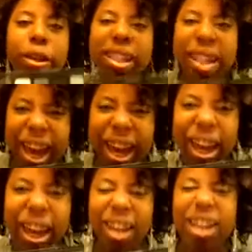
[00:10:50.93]
like Urban
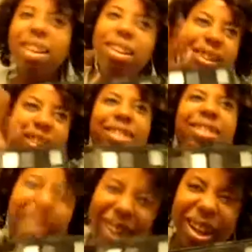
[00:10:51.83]
Decay.
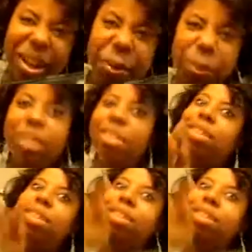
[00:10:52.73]
You know,